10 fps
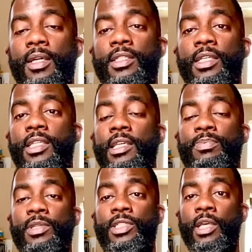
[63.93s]
To keep
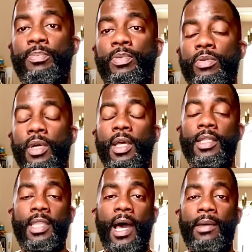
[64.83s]
it simple,
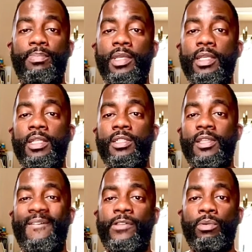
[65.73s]
diabetes
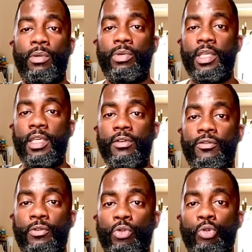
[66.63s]
is when we eat
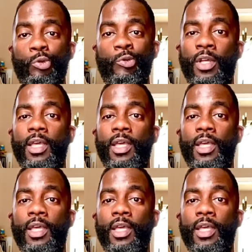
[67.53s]
food,